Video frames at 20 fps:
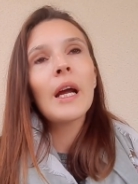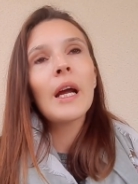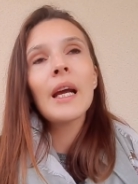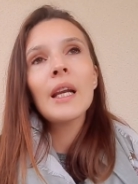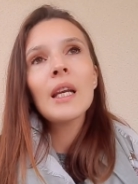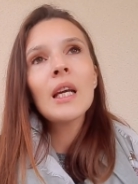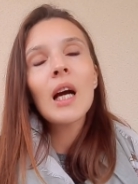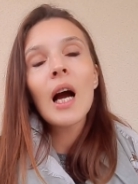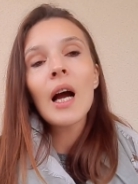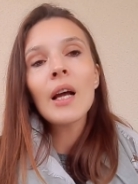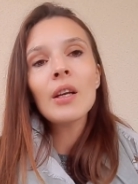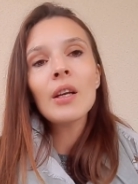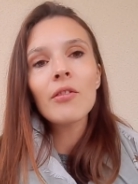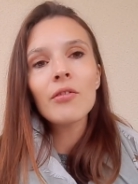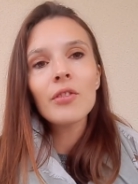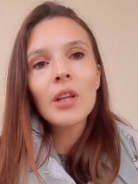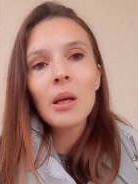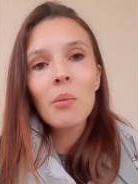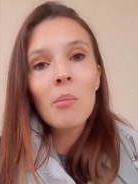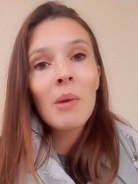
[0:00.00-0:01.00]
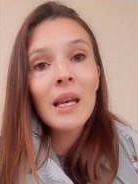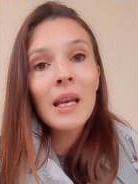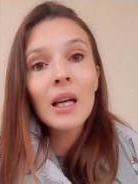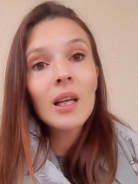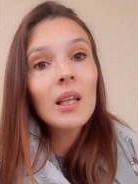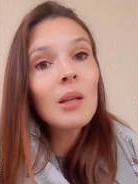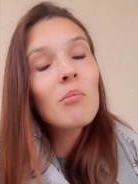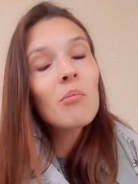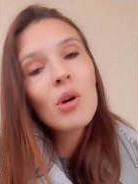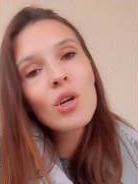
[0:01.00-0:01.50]
any kind of
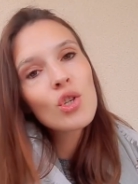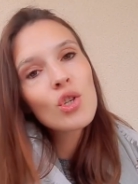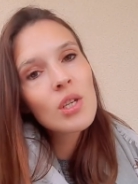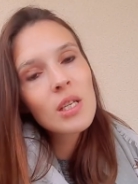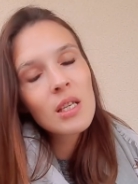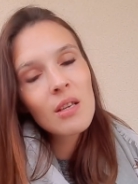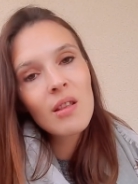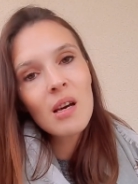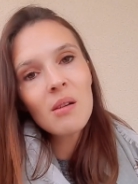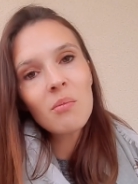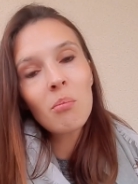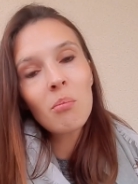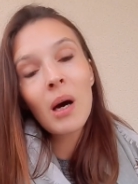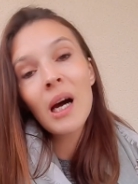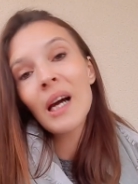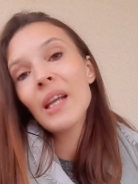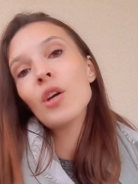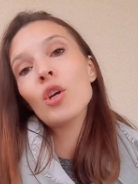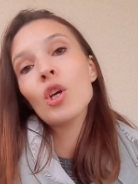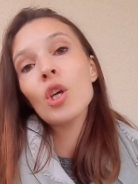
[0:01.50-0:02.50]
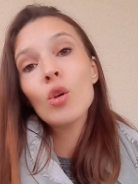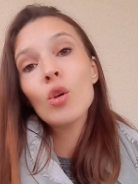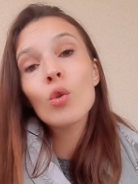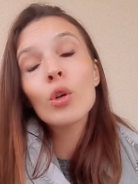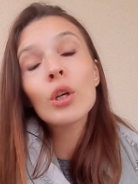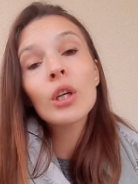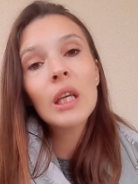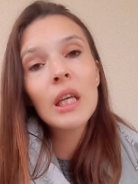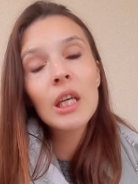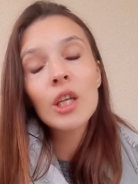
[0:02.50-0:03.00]
medical emergency that might
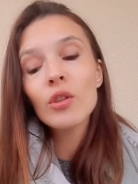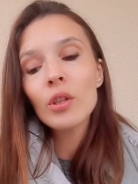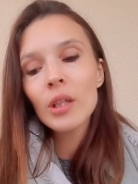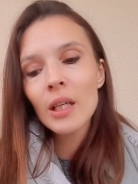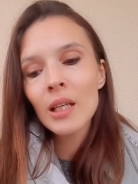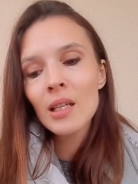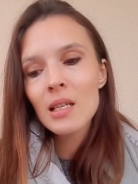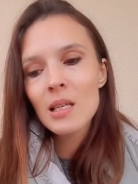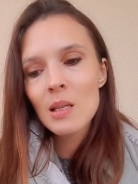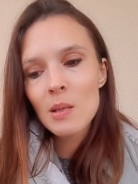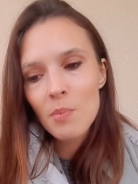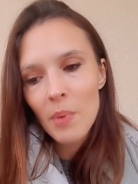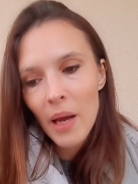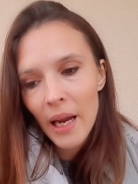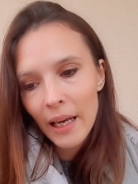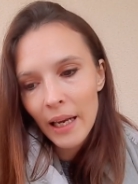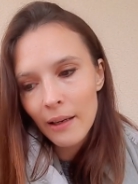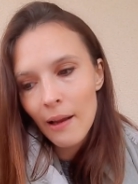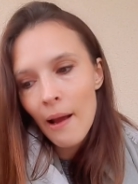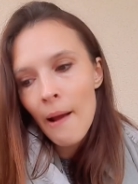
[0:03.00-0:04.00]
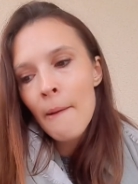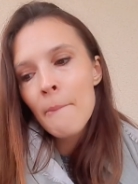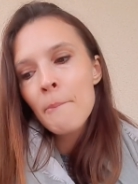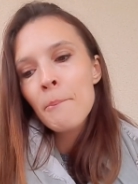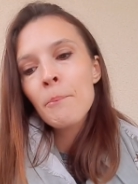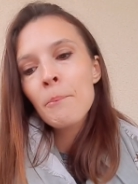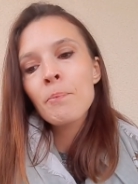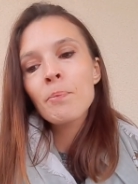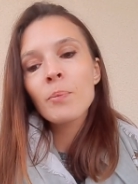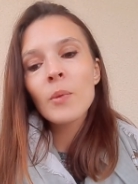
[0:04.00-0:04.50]
occur here in Spain.
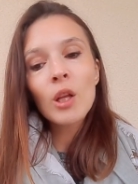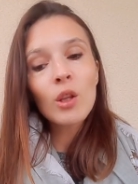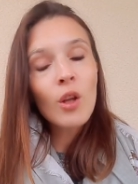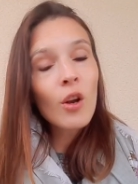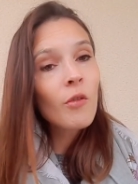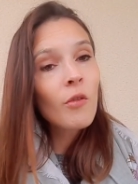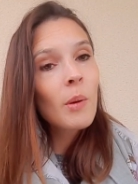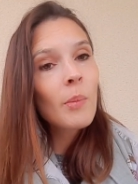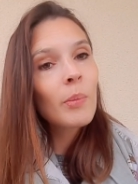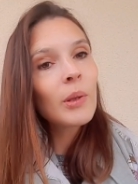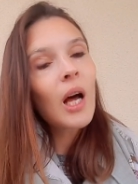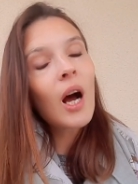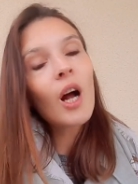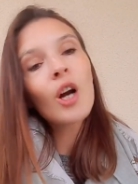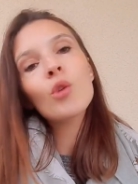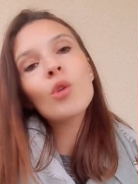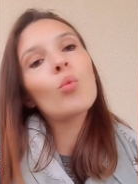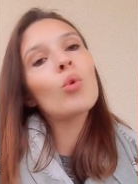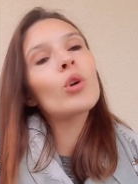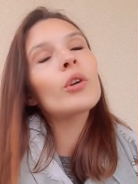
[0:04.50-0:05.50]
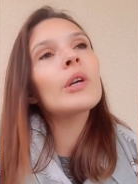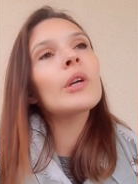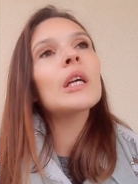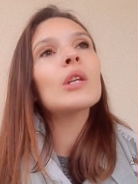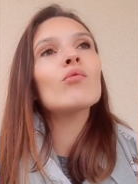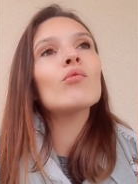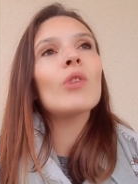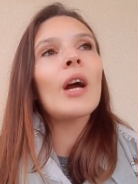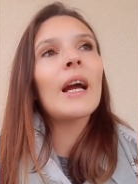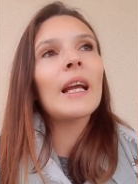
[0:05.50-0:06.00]
A lot of people are
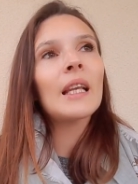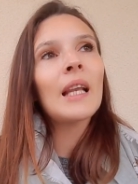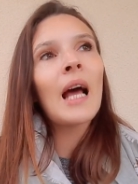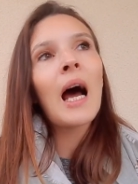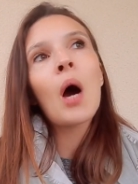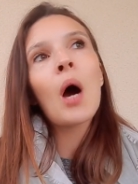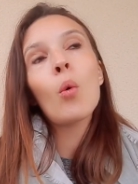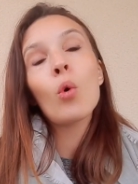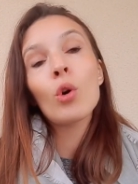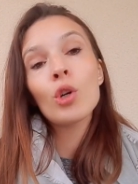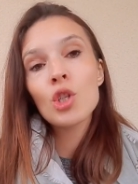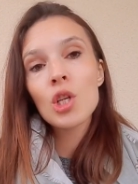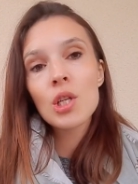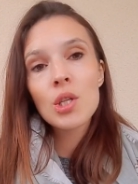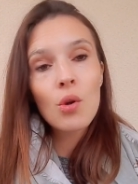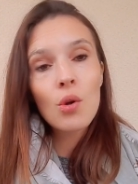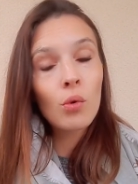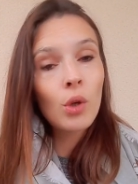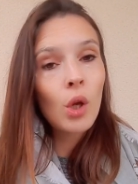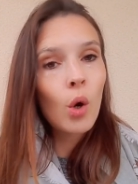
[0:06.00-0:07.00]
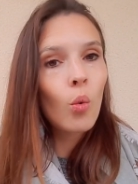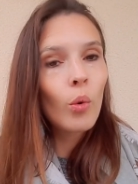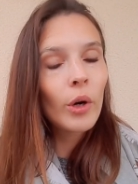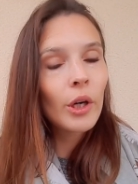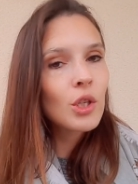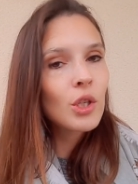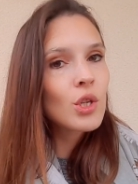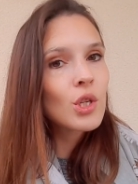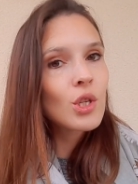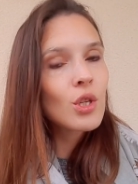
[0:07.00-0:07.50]
worried right now, or just don't know where
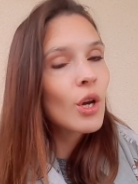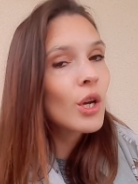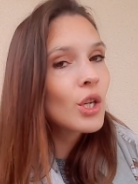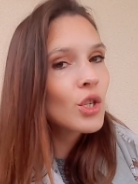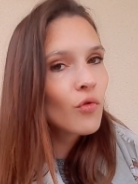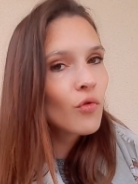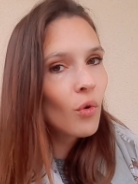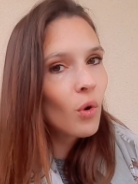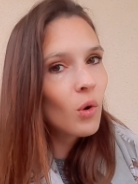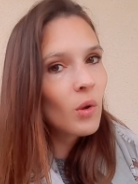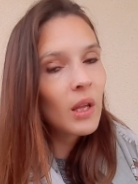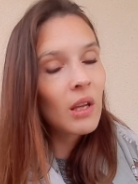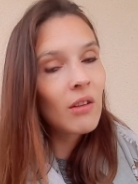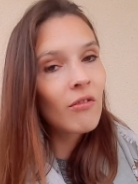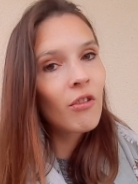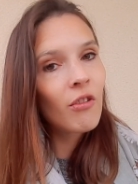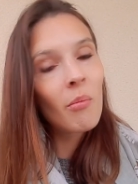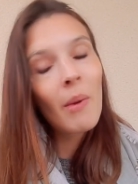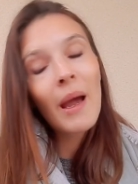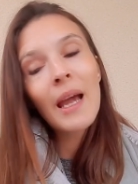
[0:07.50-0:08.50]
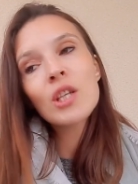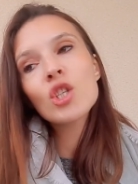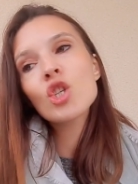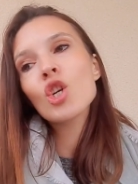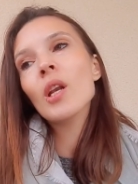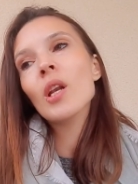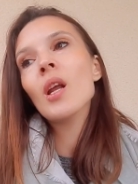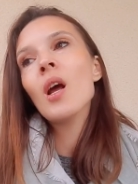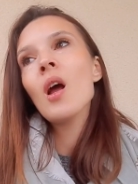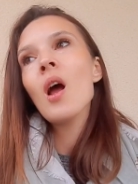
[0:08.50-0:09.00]
to search for the information